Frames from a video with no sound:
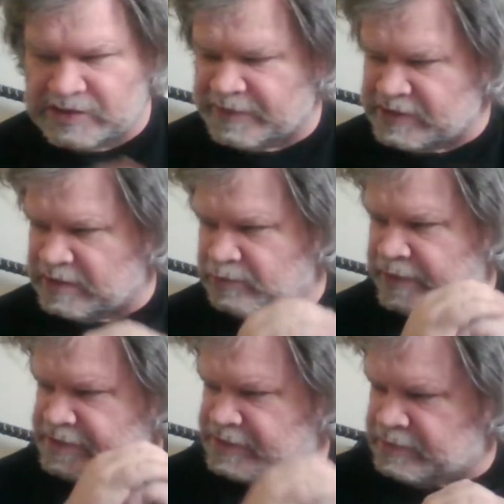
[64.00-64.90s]
For some
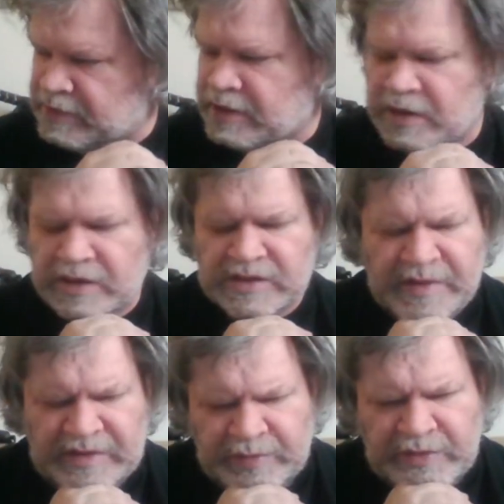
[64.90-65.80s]
reason,
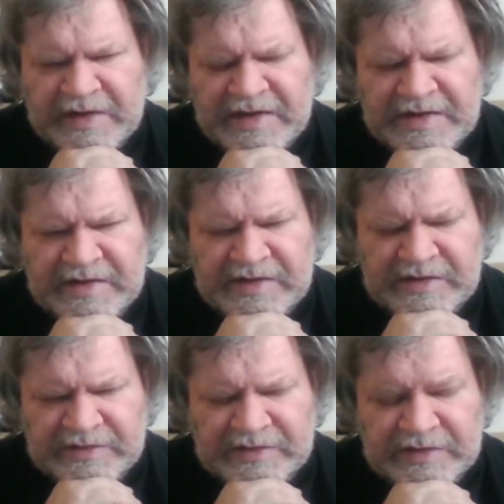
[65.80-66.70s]
someone had the bright idea
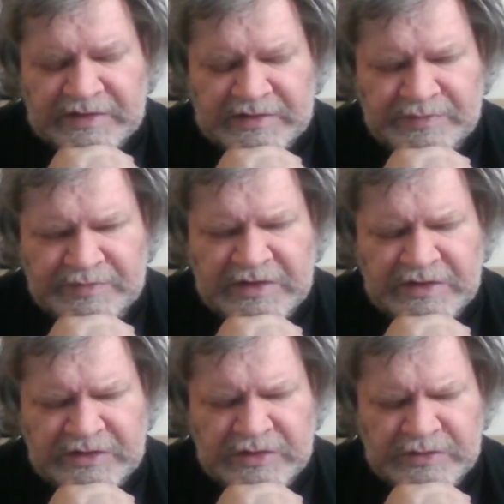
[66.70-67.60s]
to you know, just be
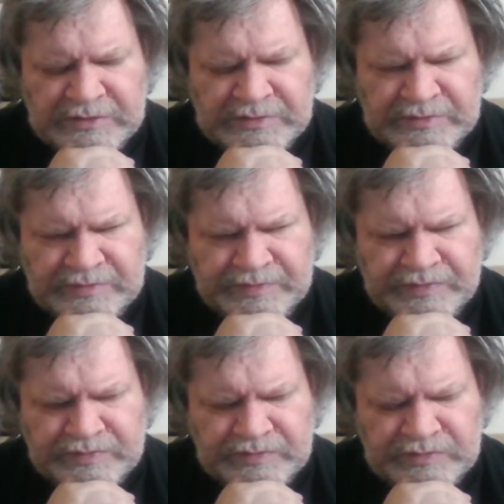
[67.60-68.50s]
cute and
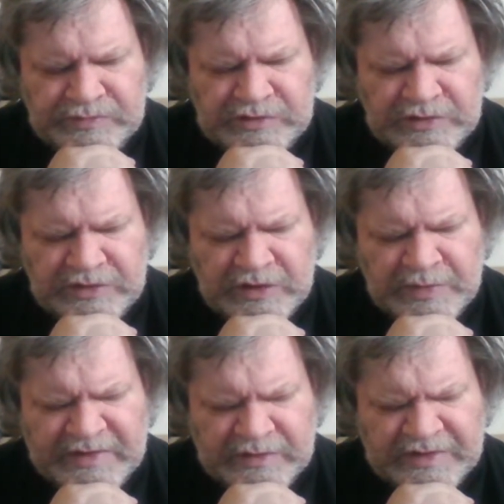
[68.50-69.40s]
turn the
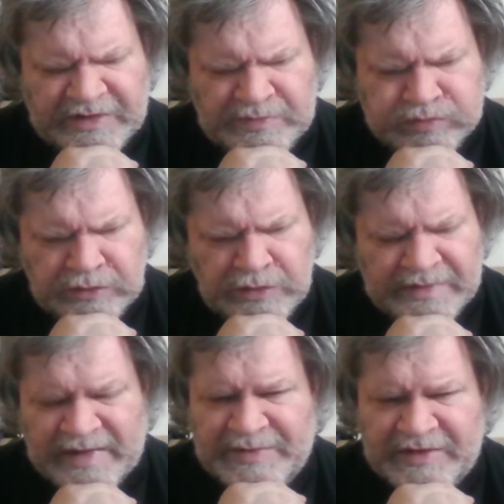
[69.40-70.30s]
opening credits
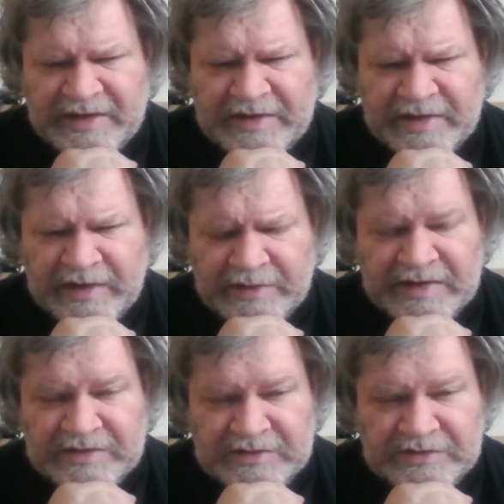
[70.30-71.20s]
blue and upside down.
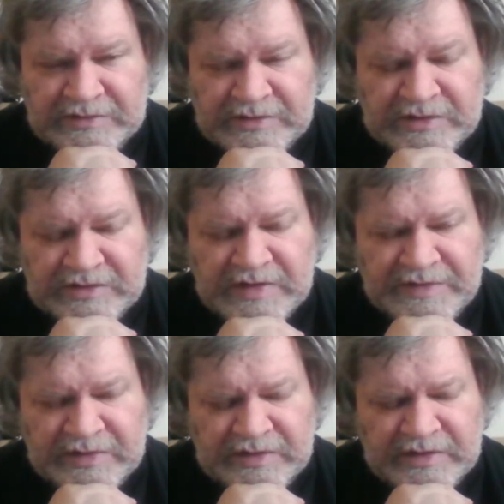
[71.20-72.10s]
Actually, the, the
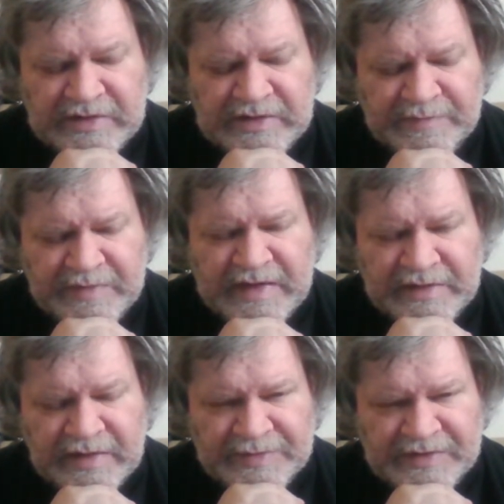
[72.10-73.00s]
Discovery doesn't look half
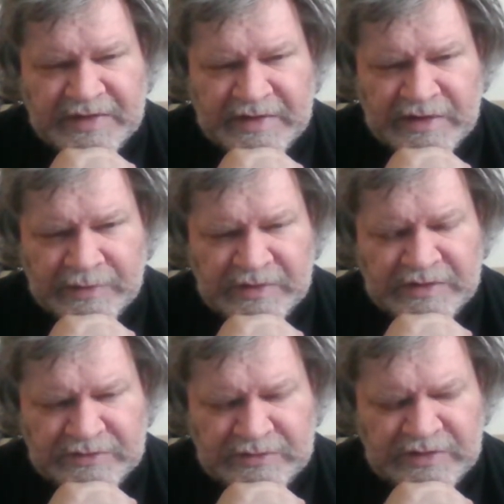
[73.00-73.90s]
bad upside down. They
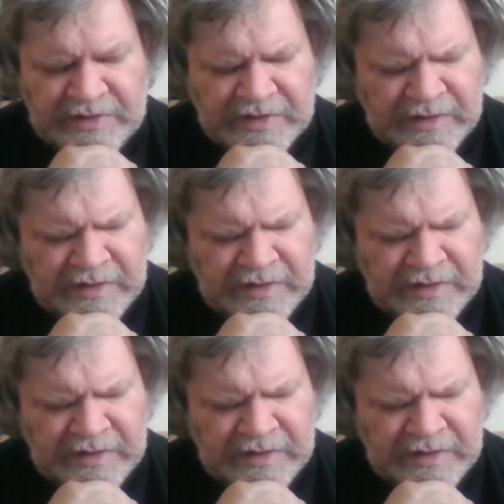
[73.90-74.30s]
should try that.